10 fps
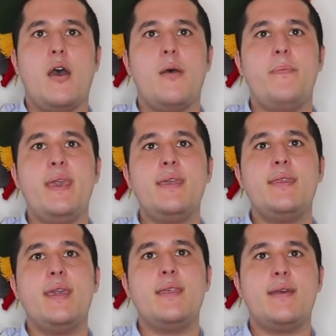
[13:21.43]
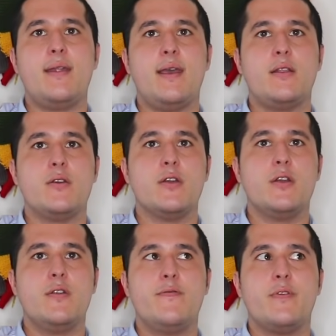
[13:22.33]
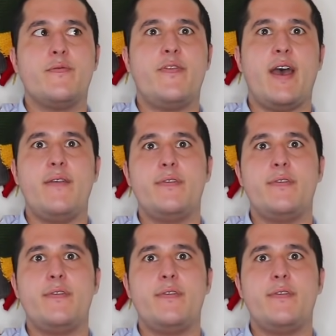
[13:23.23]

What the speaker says: A big thing that I learned from 5